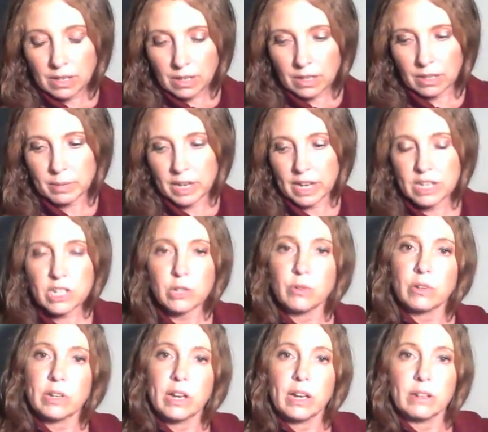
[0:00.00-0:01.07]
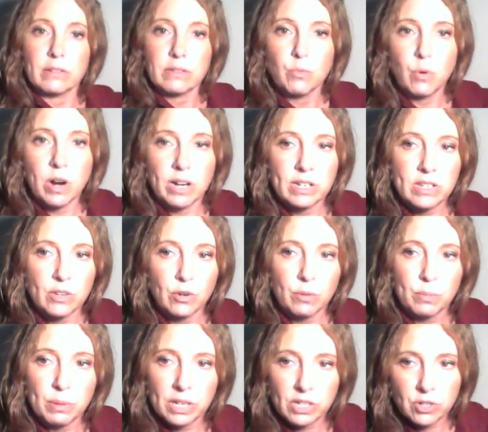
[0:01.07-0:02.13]
Let me ask you again why is there a
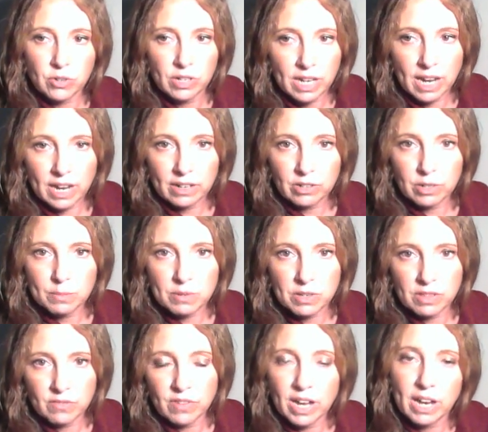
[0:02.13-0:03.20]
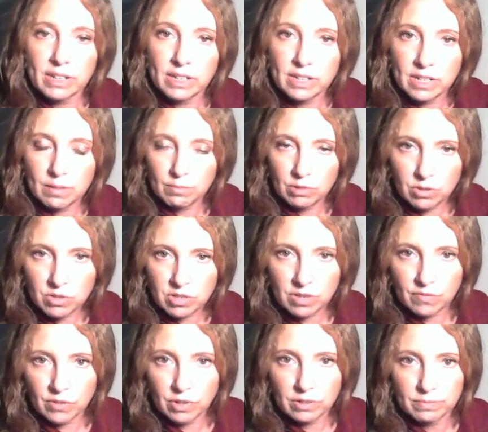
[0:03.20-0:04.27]
picture in the catacombs of the Vatican named
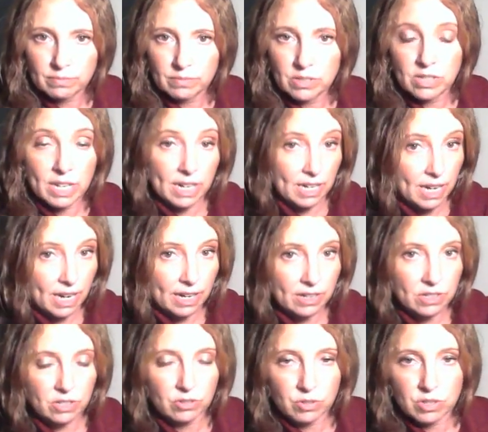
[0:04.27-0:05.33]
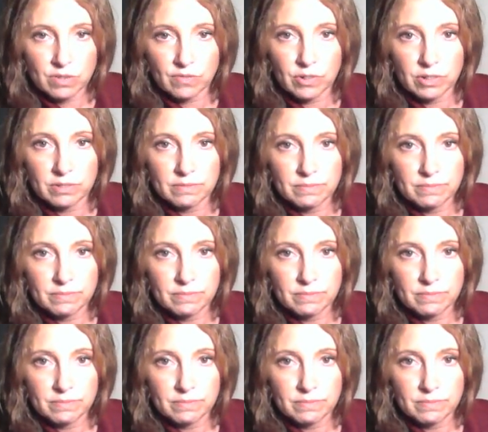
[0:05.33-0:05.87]
Lucifer, dedicated to Lucifer?